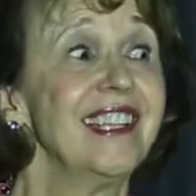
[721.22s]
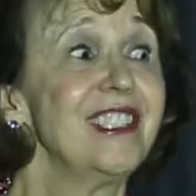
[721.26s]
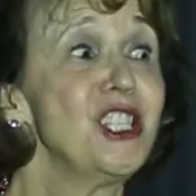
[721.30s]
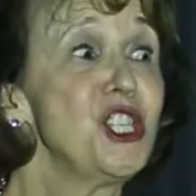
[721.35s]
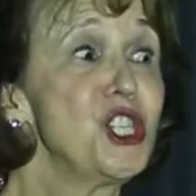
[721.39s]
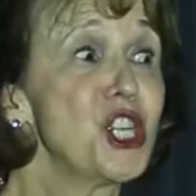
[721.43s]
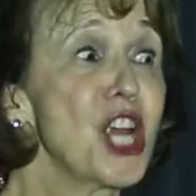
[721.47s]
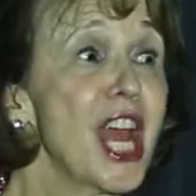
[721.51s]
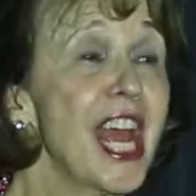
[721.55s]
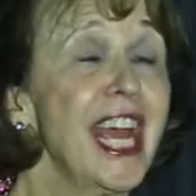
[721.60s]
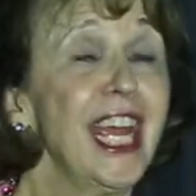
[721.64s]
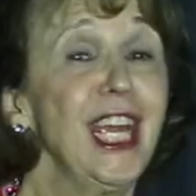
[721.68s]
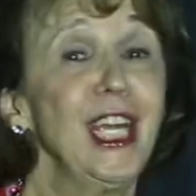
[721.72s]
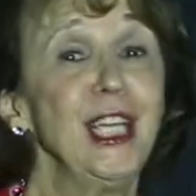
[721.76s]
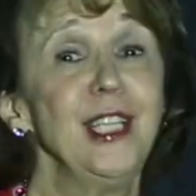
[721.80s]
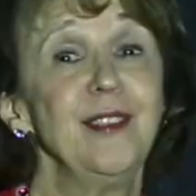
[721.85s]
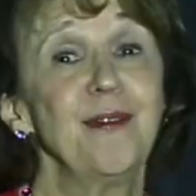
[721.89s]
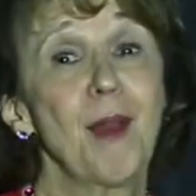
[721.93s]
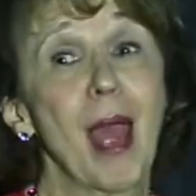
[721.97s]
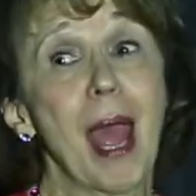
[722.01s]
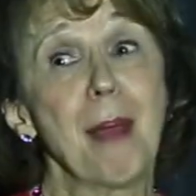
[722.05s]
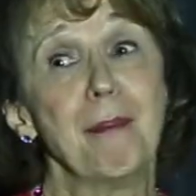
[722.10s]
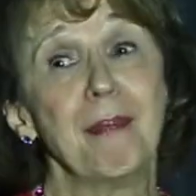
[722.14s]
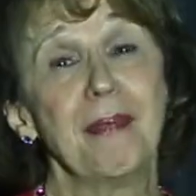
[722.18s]
Jay
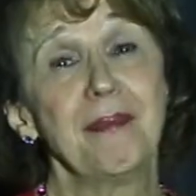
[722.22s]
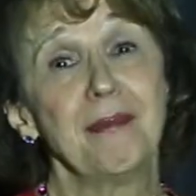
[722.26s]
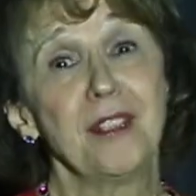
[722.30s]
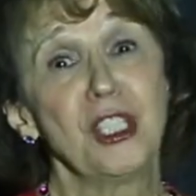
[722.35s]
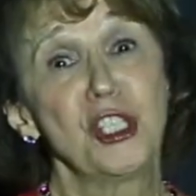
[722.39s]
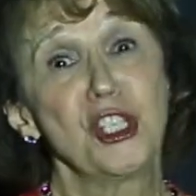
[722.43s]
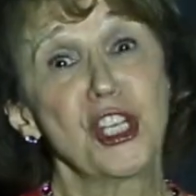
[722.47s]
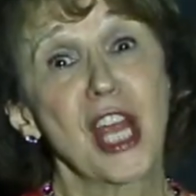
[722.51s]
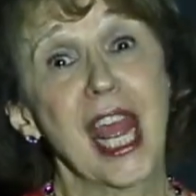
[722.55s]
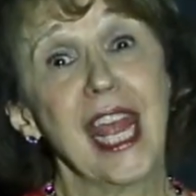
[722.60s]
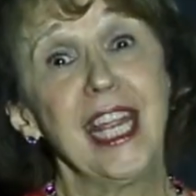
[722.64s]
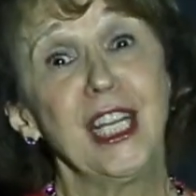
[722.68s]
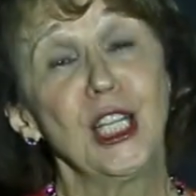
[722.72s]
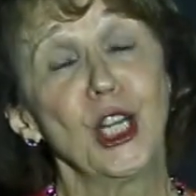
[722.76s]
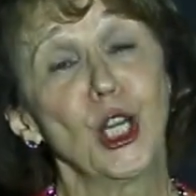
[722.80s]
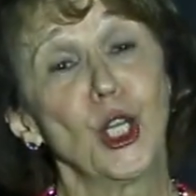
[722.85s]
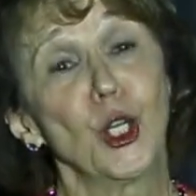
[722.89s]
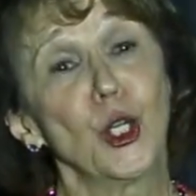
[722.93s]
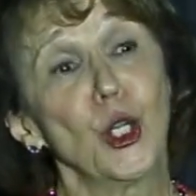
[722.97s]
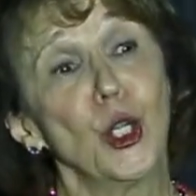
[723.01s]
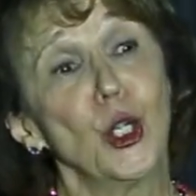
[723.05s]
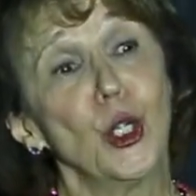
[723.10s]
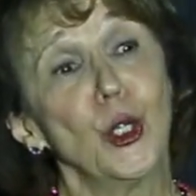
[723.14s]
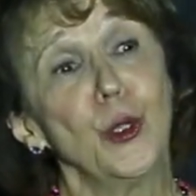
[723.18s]

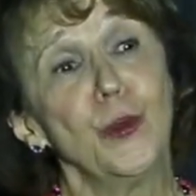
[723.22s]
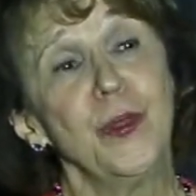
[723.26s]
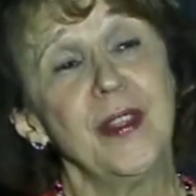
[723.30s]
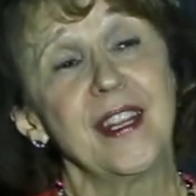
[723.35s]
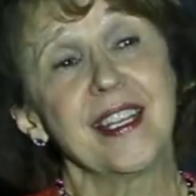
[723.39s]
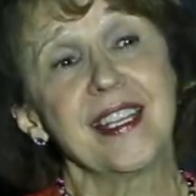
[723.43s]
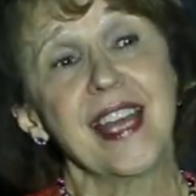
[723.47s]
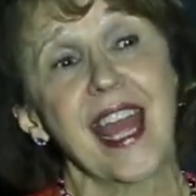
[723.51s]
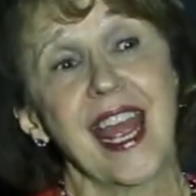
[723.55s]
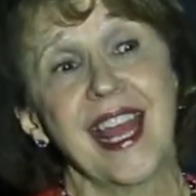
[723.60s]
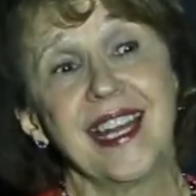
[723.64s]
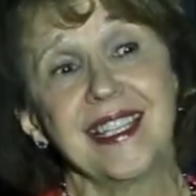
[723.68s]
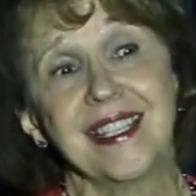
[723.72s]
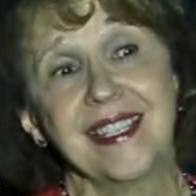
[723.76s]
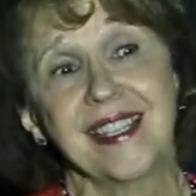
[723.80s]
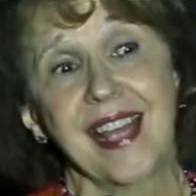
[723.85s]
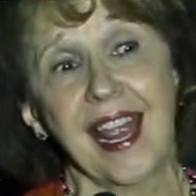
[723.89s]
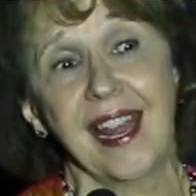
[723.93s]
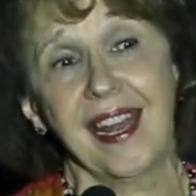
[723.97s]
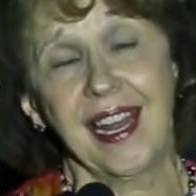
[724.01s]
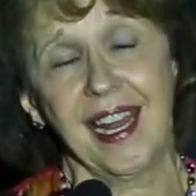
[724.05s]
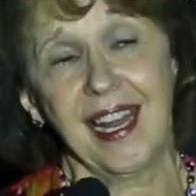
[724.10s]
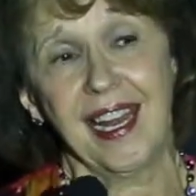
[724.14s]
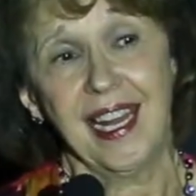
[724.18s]
learned the
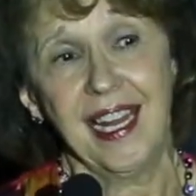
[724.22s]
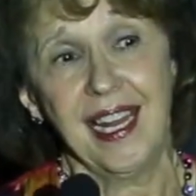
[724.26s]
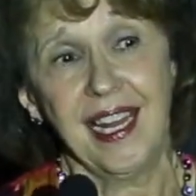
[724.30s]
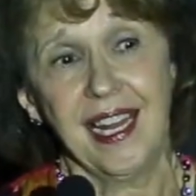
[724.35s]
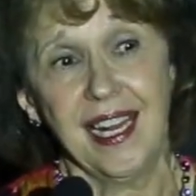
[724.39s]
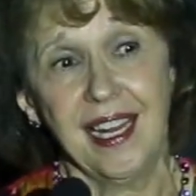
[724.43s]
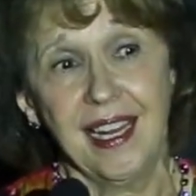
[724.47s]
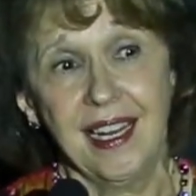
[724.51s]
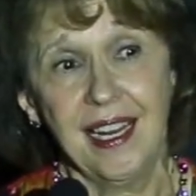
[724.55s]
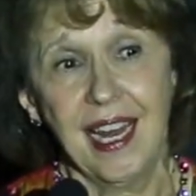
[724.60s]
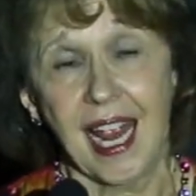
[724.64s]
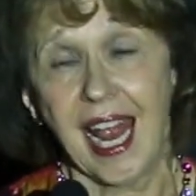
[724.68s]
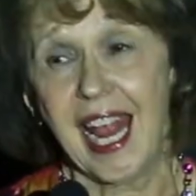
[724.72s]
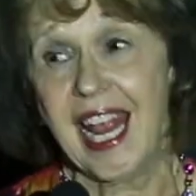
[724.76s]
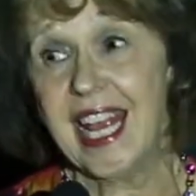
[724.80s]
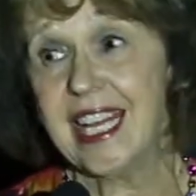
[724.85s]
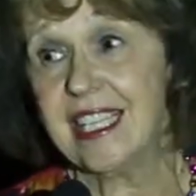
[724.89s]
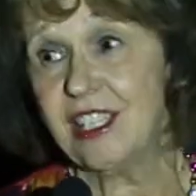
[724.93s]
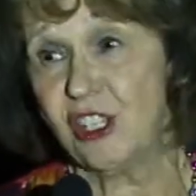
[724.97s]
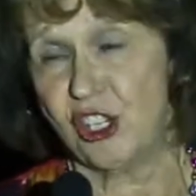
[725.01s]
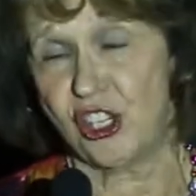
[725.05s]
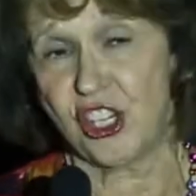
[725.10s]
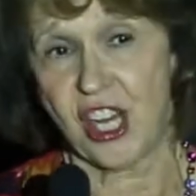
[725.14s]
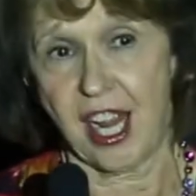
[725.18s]
SAE
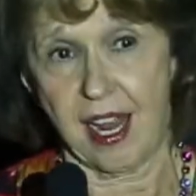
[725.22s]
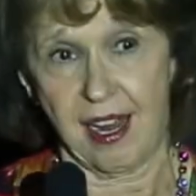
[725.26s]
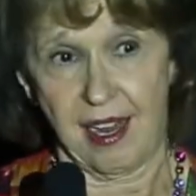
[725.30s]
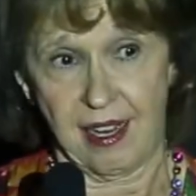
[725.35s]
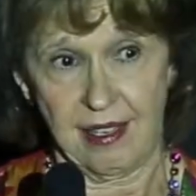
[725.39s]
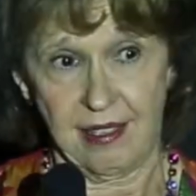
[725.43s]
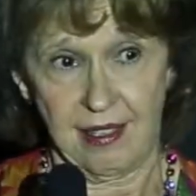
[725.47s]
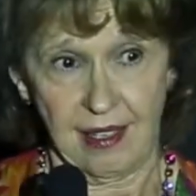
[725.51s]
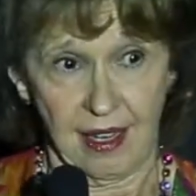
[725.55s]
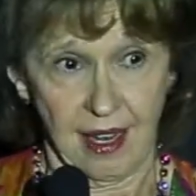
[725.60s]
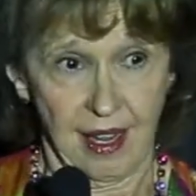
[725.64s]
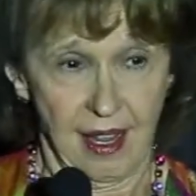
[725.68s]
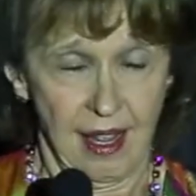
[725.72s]
handshake.